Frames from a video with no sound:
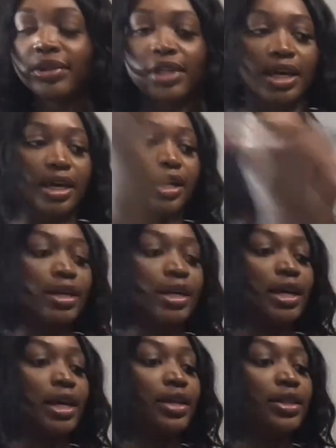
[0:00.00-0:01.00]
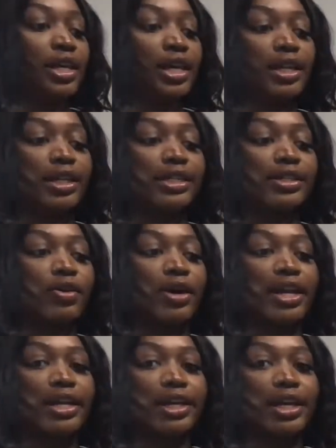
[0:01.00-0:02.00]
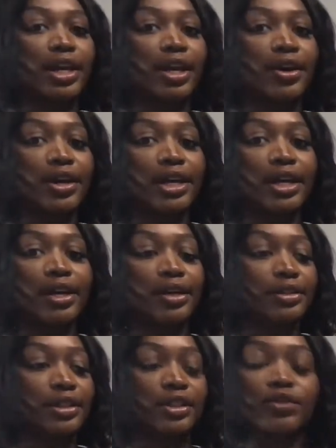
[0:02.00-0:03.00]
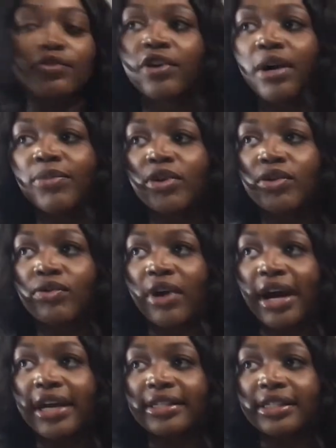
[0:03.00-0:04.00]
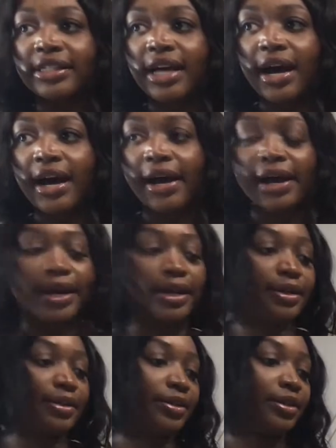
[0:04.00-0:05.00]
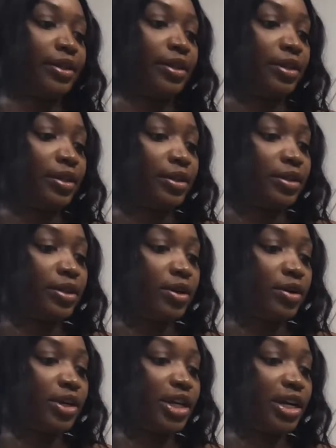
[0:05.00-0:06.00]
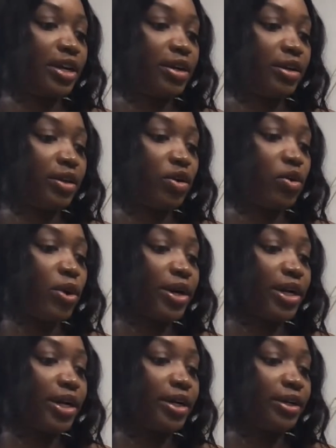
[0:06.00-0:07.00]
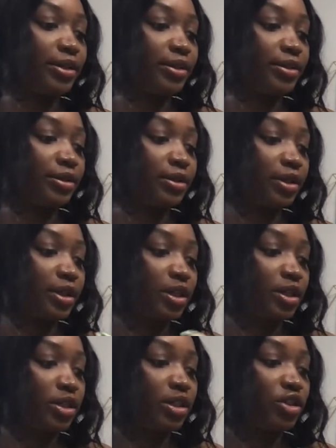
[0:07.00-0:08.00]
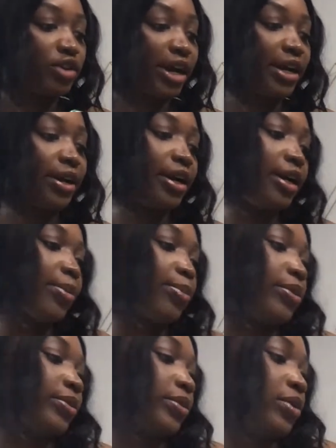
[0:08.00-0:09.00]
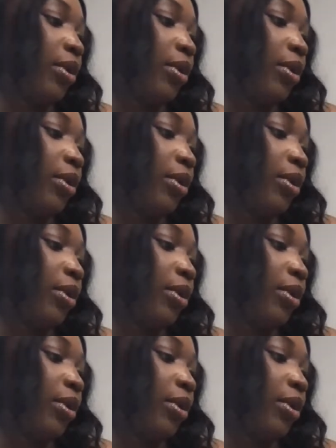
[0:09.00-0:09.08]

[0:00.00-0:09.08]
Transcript: Okay. And then let's go ahead and carry it from the right side. So here on the corner, let's drag it up.